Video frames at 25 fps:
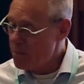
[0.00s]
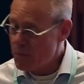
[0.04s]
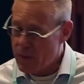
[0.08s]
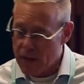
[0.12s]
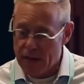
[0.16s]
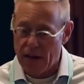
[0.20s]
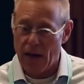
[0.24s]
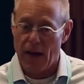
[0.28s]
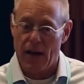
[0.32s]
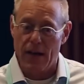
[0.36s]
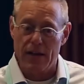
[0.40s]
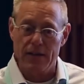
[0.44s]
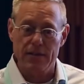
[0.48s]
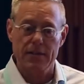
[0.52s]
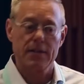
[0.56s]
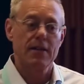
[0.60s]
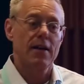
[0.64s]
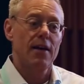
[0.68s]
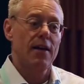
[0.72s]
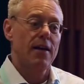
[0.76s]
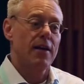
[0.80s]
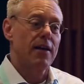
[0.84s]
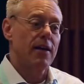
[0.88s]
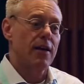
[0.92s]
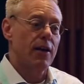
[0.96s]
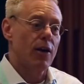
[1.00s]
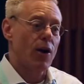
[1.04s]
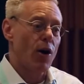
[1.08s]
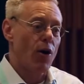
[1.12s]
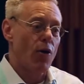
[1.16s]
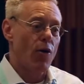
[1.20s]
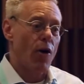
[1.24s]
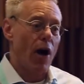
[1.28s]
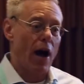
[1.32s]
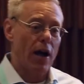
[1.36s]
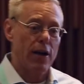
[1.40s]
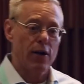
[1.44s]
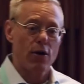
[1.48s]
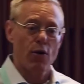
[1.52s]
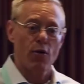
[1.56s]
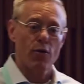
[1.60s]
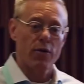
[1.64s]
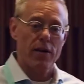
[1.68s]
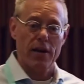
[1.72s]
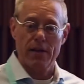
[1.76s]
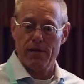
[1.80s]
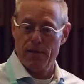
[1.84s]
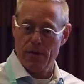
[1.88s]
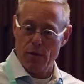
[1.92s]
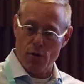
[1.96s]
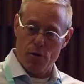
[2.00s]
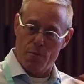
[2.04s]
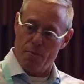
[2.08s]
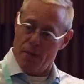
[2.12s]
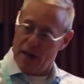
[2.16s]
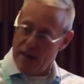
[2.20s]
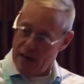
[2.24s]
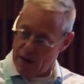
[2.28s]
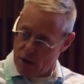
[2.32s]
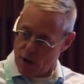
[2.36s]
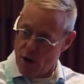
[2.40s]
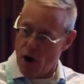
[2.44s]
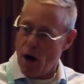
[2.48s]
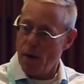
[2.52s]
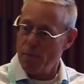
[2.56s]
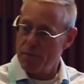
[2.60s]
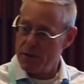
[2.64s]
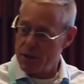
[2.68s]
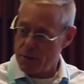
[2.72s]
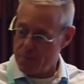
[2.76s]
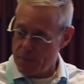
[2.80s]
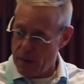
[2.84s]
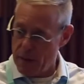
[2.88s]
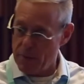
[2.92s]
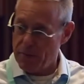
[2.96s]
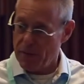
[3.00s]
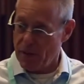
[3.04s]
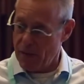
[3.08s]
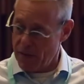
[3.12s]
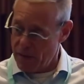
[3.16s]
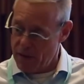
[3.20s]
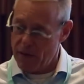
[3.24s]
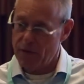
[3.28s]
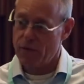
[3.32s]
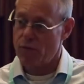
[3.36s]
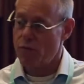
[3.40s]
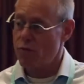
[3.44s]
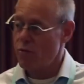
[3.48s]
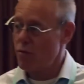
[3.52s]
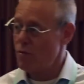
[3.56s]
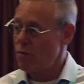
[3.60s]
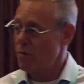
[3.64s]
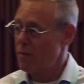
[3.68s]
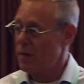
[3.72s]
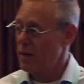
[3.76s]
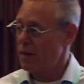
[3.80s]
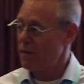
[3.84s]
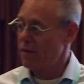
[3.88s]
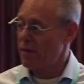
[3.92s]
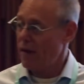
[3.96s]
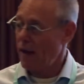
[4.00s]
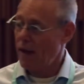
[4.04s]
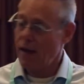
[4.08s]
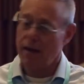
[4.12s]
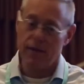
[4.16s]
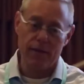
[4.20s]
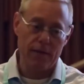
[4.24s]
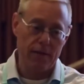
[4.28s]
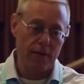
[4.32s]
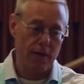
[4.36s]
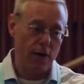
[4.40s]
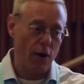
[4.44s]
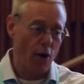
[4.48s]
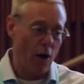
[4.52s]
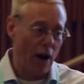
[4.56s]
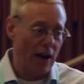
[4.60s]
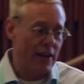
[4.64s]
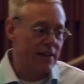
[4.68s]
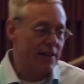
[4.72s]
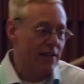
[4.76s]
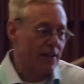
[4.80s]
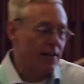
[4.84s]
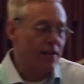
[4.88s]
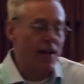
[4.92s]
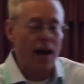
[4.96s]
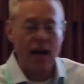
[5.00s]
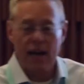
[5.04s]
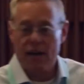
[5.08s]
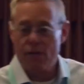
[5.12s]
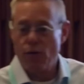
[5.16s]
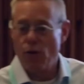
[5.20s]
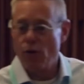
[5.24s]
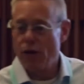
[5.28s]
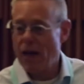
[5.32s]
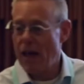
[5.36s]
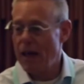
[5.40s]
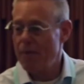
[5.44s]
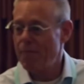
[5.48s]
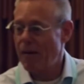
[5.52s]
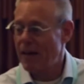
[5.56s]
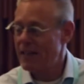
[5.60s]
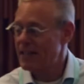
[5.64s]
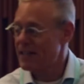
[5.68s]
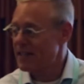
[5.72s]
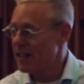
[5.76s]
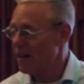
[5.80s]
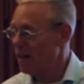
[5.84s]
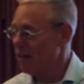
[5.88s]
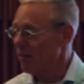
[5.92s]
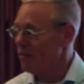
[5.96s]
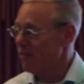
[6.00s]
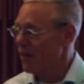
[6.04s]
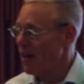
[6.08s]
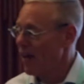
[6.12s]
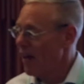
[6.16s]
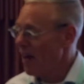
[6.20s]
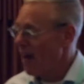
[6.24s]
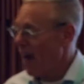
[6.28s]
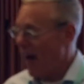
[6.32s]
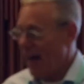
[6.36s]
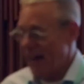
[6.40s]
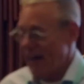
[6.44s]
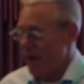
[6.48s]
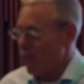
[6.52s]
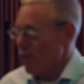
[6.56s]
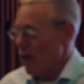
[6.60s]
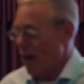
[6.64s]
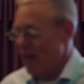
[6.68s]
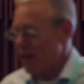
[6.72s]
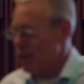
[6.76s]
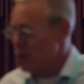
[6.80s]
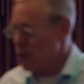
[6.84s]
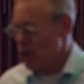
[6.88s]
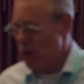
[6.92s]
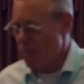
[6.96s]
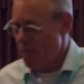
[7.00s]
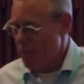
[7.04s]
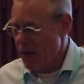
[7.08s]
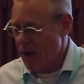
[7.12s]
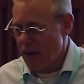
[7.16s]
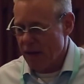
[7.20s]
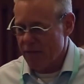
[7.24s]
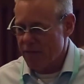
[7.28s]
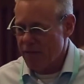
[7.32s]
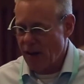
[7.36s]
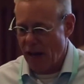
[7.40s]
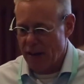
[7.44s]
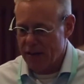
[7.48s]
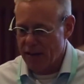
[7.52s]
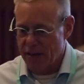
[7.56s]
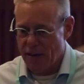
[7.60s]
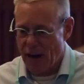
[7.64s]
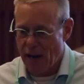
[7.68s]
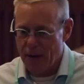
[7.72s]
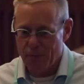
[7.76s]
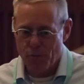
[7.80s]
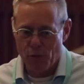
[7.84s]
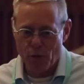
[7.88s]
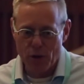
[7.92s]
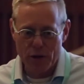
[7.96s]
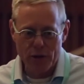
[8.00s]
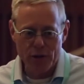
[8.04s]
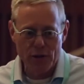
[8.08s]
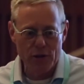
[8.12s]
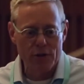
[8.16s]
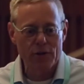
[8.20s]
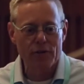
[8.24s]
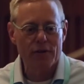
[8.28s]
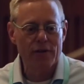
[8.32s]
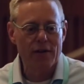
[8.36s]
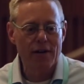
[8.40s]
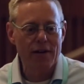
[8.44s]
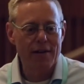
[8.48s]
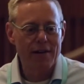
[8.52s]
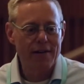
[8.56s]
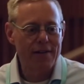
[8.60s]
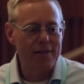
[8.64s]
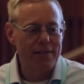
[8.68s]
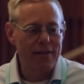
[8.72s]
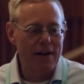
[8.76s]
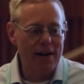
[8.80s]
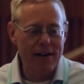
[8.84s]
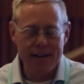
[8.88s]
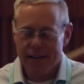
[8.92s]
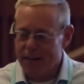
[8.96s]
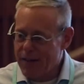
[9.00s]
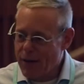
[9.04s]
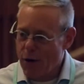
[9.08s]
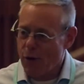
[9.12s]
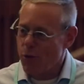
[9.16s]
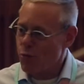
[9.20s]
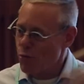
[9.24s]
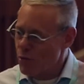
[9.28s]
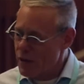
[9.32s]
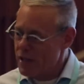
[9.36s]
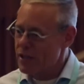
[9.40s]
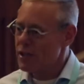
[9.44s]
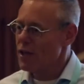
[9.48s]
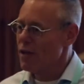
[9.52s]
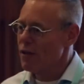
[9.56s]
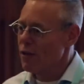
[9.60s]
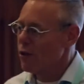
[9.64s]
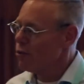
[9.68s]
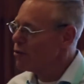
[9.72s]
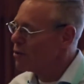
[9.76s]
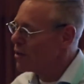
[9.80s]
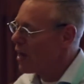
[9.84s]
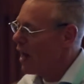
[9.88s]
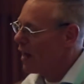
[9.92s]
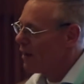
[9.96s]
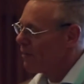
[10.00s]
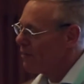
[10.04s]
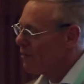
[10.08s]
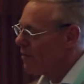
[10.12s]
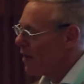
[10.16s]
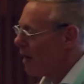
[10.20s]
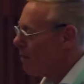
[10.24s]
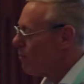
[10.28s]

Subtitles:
because, you know, I know that there are many accomplished people in this room, and you know, I did kind of okay myself. I never had a GPA of 99.2, right? You know, reaching those kind of